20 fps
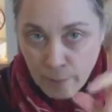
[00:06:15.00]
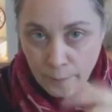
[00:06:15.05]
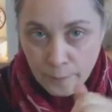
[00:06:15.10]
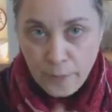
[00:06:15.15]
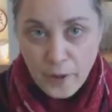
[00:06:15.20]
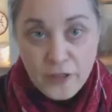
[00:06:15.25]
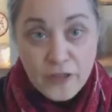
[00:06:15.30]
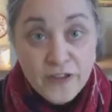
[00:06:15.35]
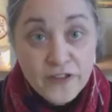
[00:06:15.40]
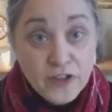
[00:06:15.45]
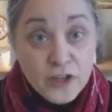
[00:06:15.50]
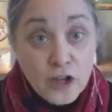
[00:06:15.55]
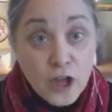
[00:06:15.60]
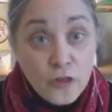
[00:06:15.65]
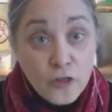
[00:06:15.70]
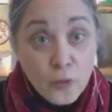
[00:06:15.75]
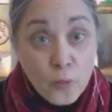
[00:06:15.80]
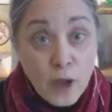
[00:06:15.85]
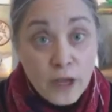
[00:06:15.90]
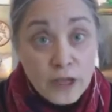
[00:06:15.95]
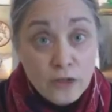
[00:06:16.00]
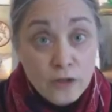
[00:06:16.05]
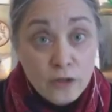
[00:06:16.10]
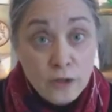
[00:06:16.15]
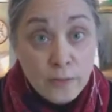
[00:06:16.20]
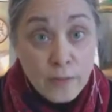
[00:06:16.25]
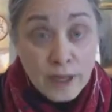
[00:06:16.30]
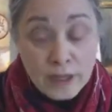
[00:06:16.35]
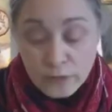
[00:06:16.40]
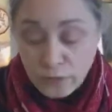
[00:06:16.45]
But there's another way you
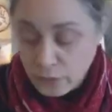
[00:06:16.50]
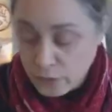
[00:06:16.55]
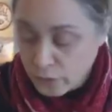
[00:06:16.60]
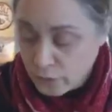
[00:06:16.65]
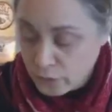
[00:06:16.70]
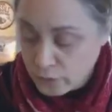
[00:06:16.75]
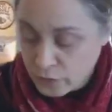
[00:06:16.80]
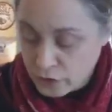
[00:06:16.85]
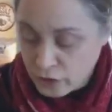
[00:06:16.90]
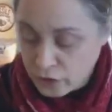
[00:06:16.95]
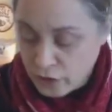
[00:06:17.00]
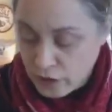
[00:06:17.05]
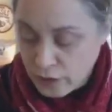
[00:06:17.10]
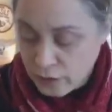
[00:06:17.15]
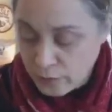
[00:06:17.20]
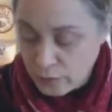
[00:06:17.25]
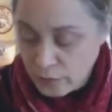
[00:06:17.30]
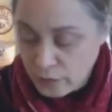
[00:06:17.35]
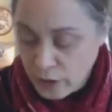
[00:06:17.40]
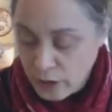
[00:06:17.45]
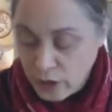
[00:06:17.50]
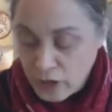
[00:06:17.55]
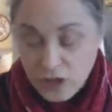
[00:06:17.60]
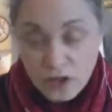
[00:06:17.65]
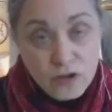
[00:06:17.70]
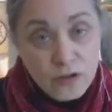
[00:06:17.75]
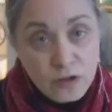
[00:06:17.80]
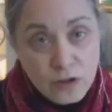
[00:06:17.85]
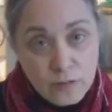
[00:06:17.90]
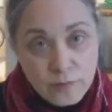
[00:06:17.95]
can make your thaumatrope.
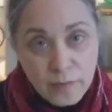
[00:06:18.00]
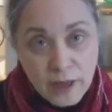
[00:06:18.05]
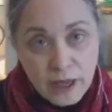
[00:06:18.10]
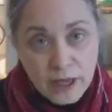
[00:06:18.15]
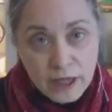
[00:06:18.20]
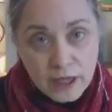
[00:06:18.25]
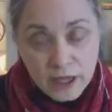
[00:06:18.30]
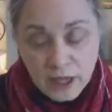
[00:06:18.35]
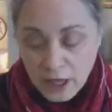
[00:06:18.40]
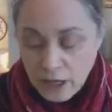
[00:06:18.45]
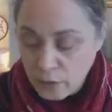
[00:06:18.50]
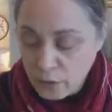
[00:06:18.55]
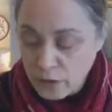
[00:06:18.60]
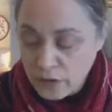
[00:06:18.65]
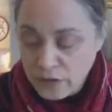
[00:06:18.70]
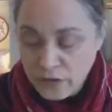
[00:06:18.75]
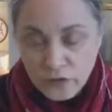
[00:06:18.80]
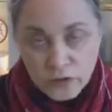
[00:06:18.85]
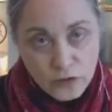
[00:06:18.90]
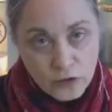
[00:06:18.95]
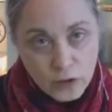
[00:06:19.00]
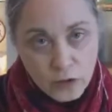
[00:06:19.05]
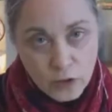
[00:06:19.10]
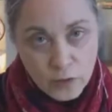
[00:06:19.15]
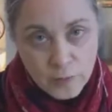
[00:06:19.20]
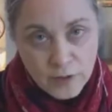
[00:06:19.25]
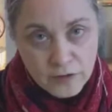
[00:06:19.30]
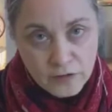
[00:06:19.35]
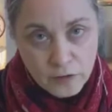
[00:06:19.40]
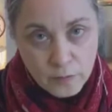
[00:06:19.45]
You can make it with
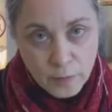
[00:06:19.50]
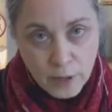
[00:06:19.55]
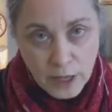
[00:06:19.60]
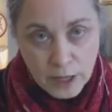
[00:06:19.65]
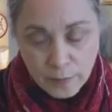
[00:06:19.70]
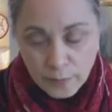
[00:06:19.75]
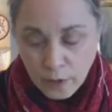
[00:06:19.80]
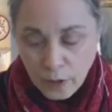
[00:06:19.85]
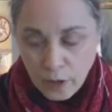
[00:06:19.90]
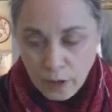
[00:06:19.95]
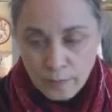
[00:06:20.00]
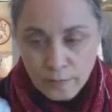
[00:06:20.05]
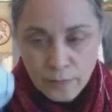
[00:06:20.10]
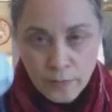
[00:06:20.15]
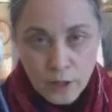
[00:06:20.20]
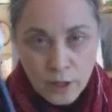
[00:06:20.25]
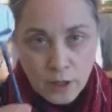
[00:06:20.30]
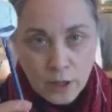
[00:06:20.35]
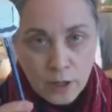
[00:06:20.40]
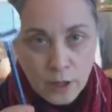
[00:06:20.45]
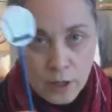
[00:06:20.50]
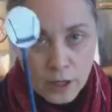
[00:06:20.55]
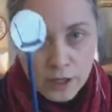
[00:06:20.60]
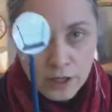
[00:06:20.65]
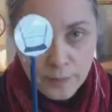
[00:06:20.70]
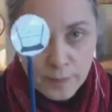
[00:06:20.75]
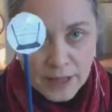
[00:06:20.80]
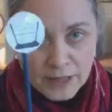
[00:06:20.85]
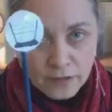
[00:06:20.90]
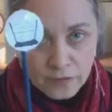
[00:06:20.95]
two bits of paper
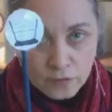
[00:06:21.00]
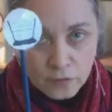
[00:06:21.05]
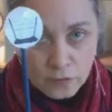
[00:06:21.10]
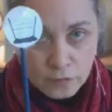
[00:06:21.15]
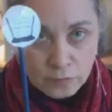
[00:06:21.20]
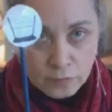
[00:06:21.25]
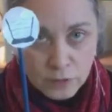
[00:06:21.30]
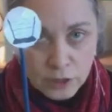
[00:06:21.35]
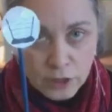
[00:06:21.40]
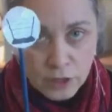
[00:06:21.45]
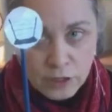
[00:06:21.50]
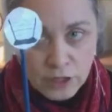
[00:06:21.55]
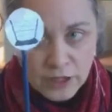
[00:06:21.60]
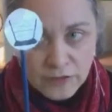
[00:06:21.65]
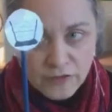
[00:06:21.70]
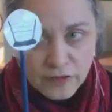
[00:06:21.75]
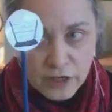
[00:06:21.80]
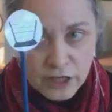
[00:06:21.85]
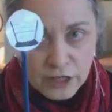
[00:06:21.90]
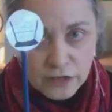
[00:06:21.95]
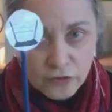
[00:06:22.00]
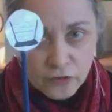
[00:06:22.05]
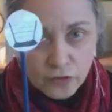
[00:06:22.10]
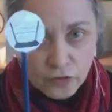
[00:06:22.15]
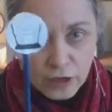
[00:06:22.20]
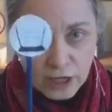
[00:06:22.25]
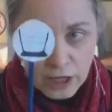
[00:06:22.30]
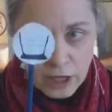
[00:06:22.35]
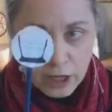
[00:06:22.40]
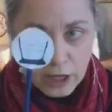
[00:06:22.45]
and a pencil. You don't even need
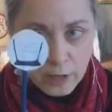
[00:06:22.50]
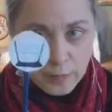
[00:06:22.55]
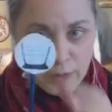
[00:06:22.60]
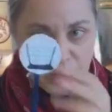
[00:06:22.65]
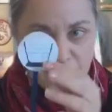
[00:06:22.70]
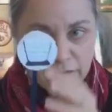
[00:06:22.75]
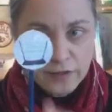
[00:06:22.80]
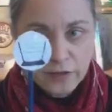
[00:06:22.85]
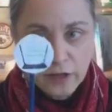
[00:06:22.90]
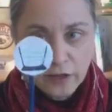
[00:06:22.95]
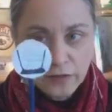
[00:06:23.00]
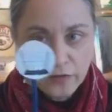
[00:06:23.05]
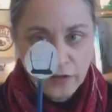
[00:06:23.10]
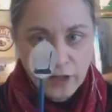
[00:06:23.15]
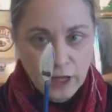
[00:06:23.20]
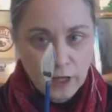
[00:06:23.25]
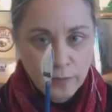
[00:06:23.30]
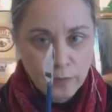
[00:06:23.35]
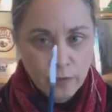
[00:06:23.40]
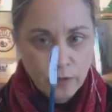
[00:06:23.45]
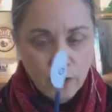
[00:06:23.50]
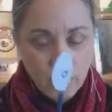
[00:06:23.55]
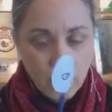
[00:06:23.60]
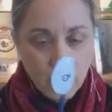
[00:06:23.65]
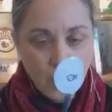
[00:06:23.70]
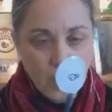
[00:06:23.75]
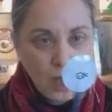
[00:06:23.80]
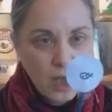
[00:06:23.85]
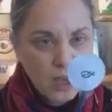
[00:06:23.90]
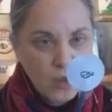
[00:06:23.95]
string and a bit of sellotape.
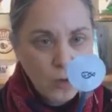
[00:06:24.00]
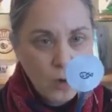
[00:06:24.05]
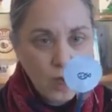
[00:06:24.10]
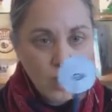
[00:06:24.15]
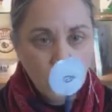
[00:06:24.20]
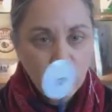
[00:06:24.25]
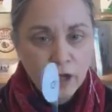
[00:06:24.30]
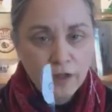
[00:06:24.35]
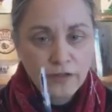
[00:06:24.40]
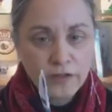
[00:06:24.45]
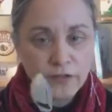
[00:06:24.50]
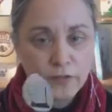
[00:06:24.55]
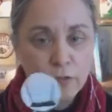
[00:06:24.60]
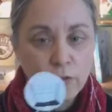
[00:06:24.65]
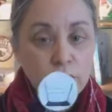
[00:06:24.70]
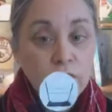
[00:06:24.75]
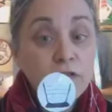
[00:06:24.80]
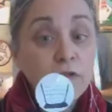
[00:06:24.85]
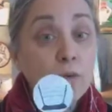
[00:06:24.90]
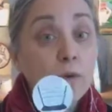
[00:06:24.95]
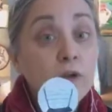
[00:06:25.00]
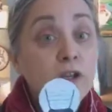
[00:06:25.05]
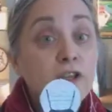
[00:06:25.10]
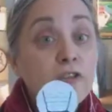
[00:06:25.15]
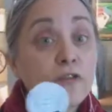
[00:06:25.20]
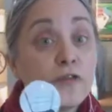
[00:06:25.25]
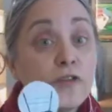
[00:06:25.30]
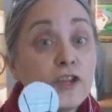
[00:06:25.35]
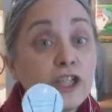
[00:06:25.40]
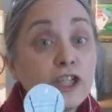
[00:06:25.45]
I quite like this one. This one
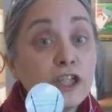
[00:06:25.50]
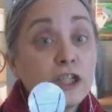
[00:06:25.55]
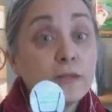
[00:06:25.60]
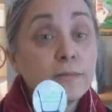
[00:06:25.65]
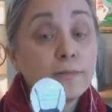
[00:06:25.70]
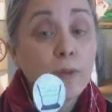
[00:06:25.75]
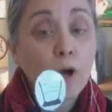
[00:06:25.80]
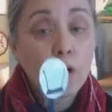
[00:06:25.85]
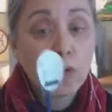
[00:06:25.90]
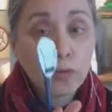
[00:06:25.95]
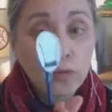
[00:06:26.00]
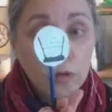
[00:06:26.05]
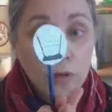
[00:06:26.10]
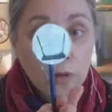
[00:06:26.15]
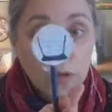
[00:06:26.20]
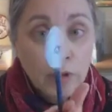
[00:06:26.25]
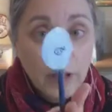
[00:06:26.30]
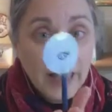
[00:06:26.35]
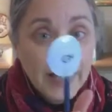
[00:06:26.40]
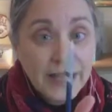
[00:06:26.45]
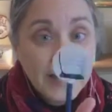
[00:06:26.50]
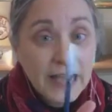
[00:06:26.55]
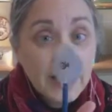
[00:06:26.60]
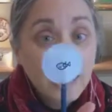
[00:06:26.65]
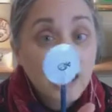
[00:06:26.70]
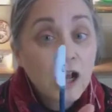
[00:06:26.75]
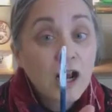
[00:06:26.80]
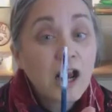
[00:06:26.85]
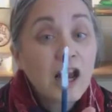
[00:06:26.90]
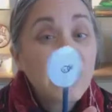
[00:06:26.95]
is fish in bowl.
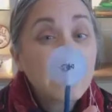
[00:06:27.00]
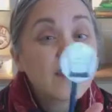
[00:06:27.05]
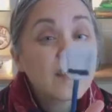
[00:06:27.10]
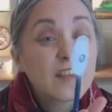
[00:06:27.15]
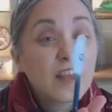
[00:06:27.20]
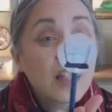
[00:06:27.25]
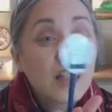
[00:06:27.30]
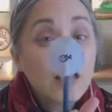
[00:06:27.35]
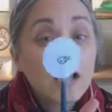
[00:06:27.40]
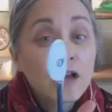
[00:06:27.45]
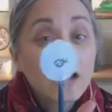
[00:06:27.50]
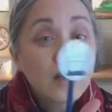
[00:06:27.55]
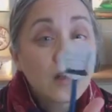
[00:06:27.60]
Again, a classic.